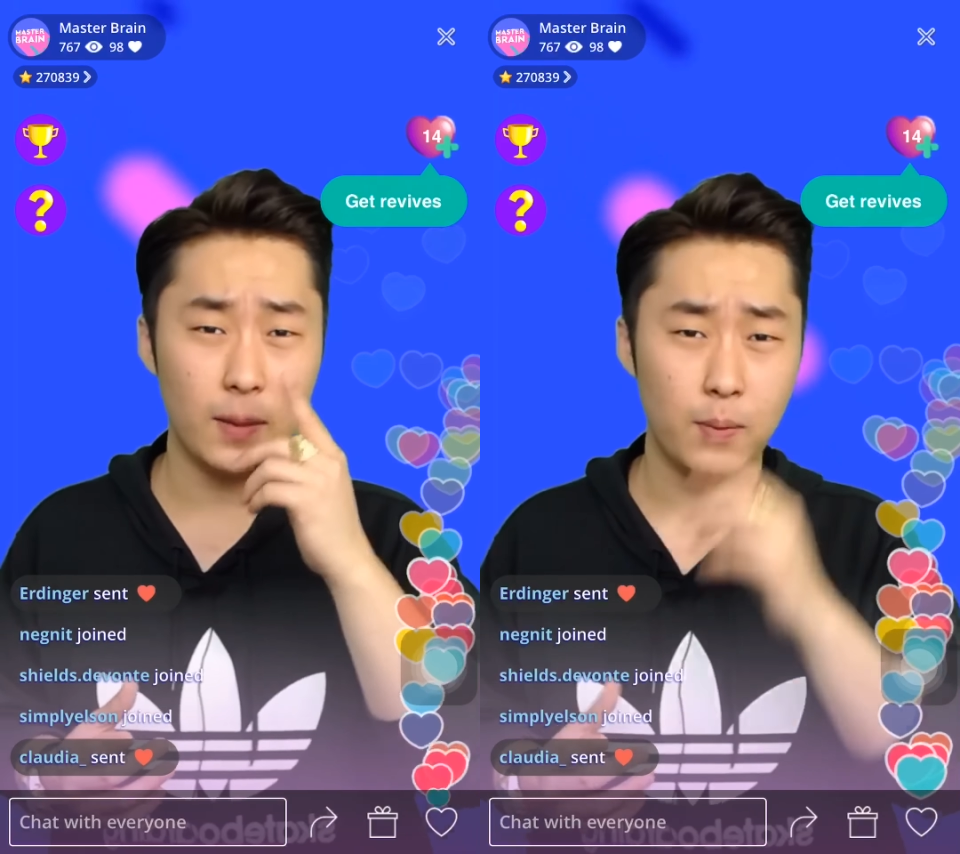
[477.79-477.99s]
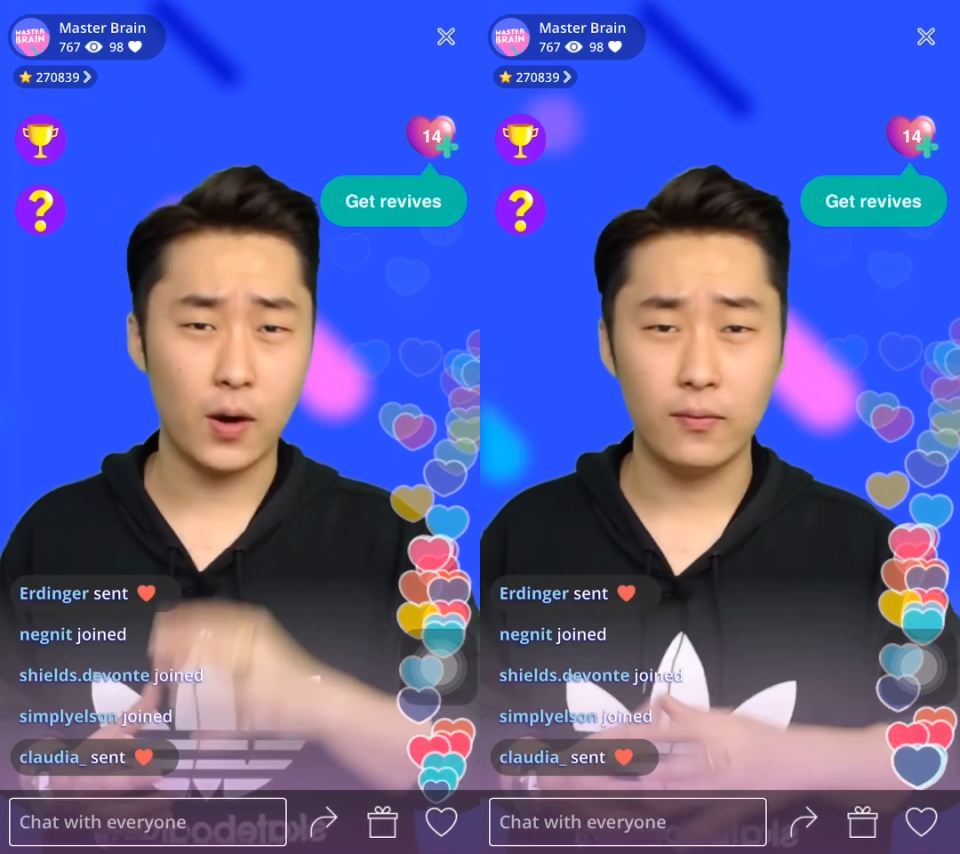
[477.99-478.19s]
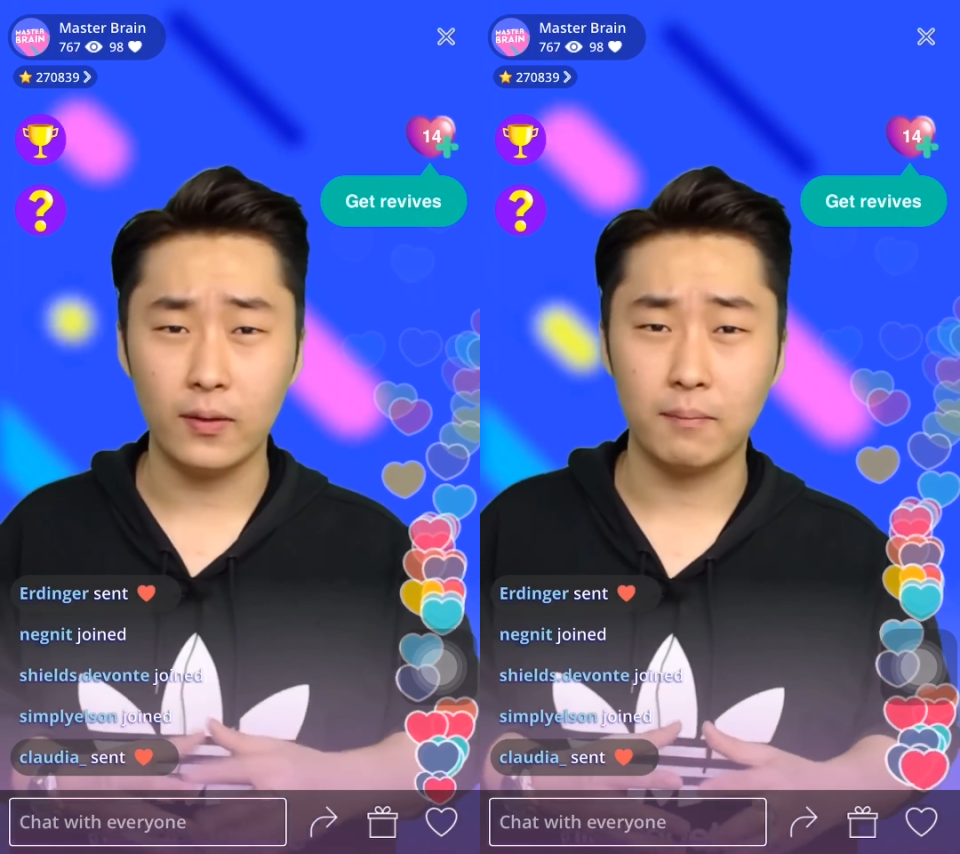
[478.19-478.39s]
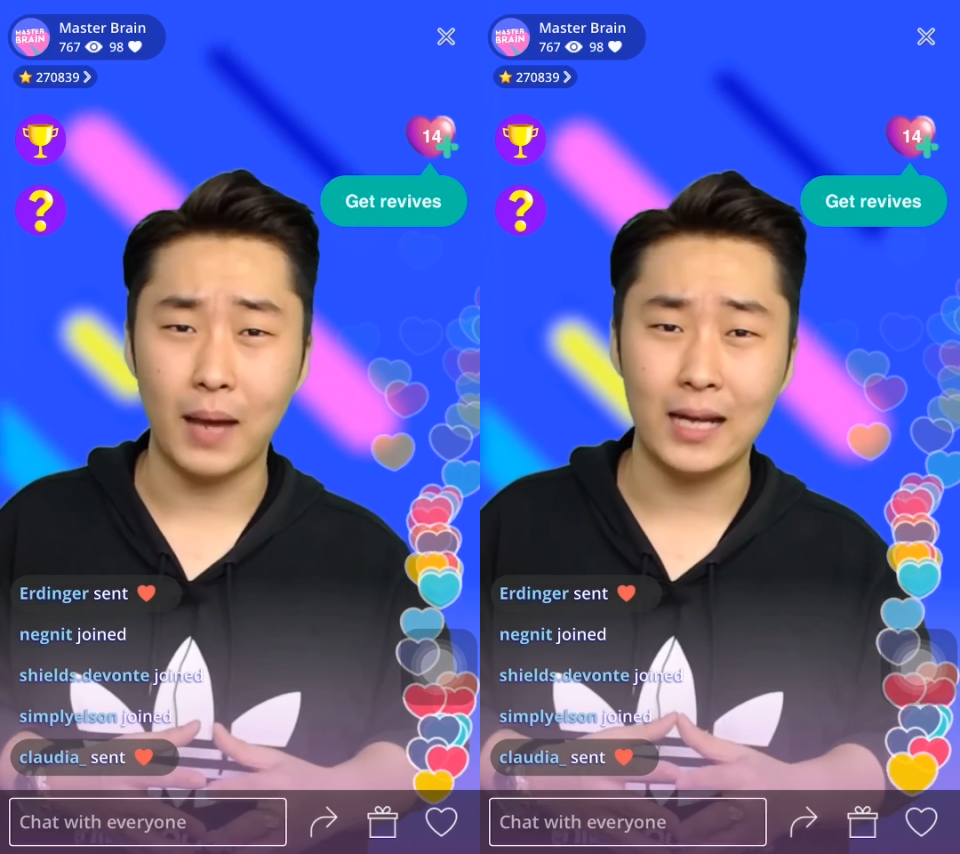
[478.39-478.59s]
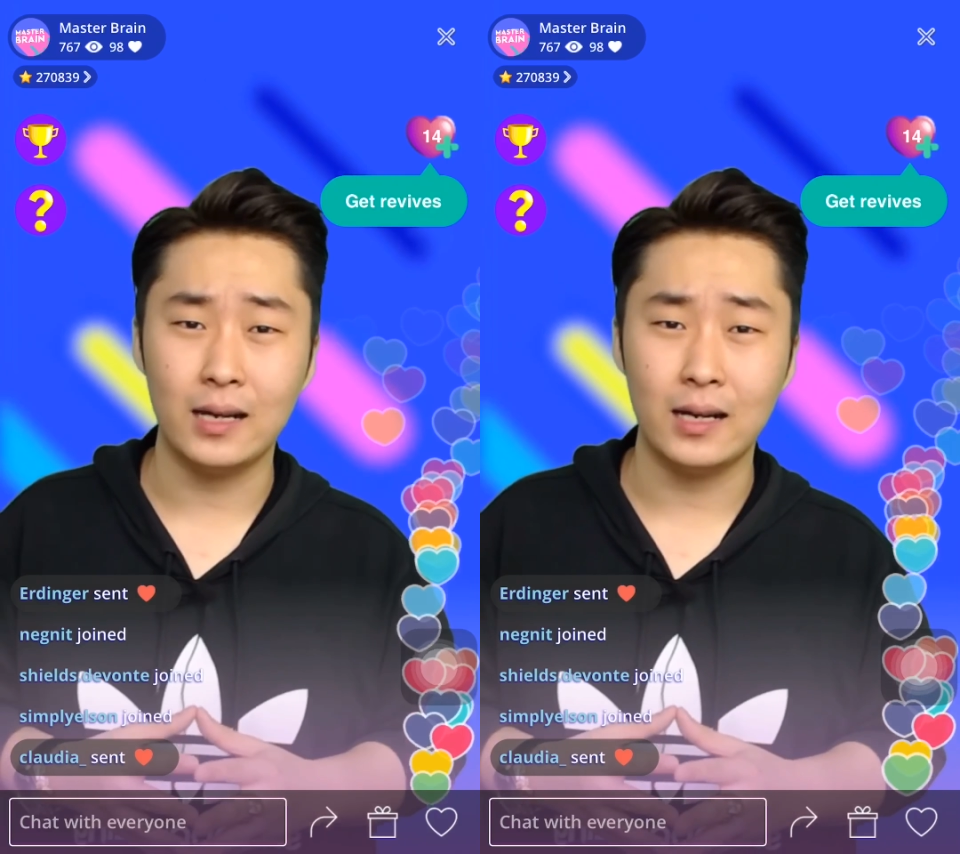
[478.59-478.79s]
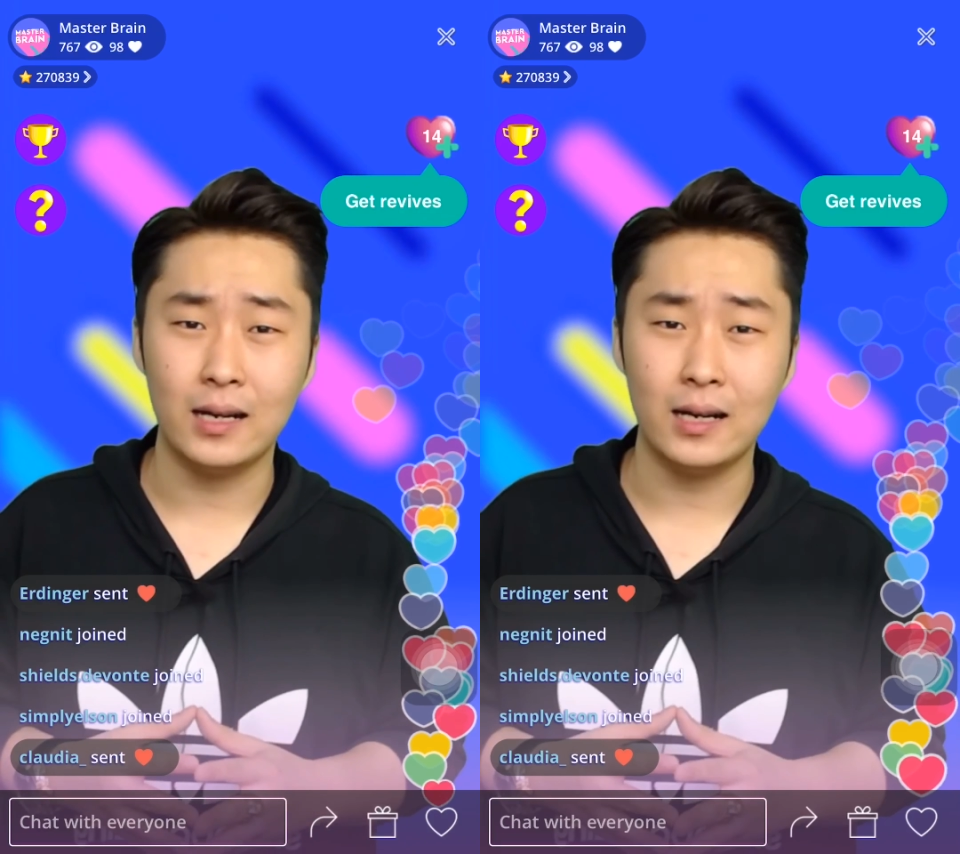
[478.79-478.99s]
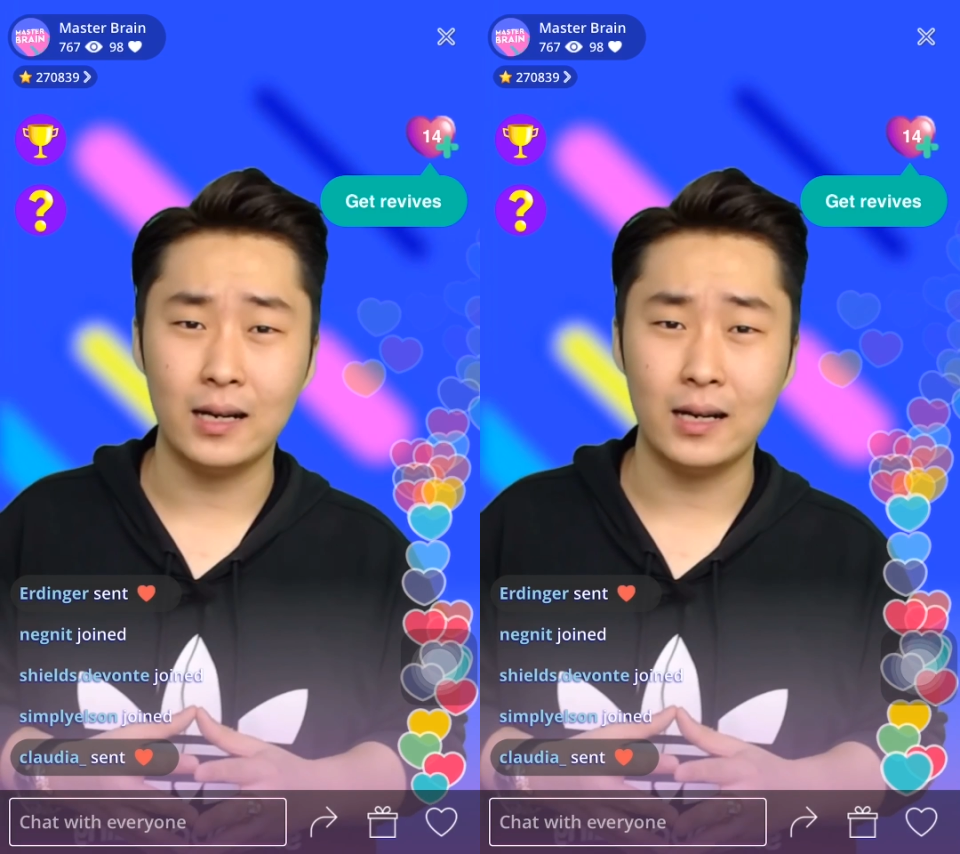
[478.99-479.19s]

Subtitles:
perfect manner as well,